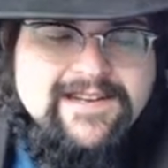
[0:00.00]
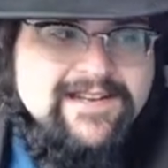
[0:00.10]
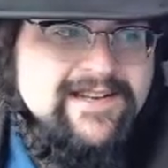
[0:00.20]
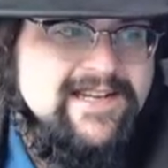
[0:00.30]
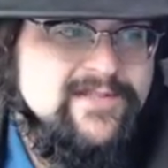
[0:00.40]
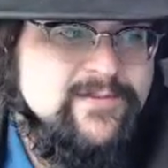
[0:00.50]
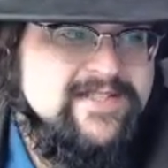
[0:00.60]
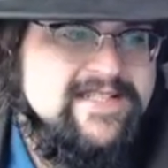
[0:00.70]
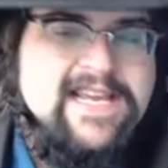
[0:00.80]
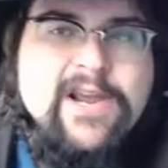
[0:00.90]
You guys will
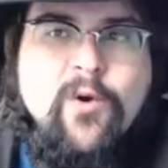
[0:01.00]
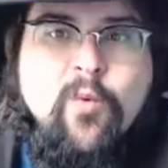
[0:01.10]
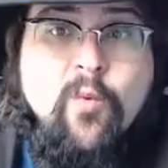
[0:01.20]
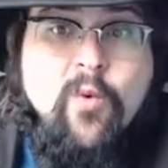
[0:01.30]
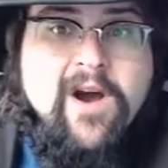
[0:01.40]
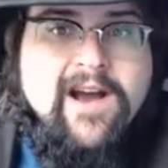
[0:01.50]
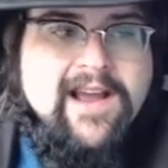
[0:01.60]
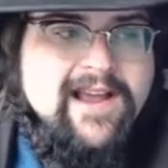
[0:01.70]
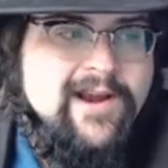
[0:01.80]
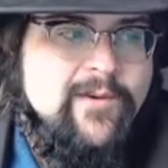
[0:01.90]
see
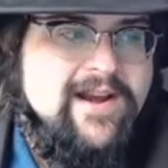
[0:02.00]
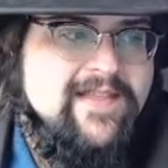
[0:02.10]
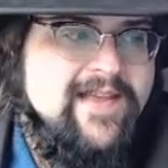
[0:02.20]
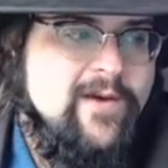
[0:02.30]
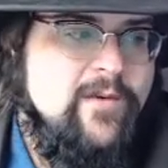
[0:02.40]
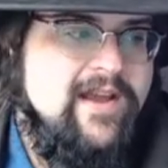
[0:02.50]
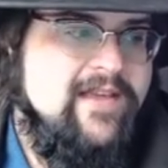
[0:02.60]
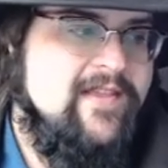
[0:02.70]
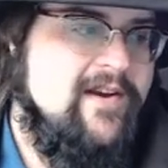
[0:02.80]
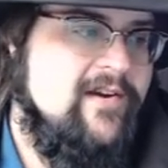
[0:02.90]
why I read it that way
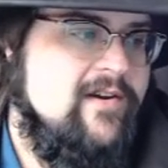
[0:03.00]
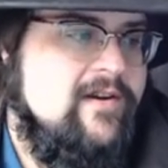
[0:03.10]
there.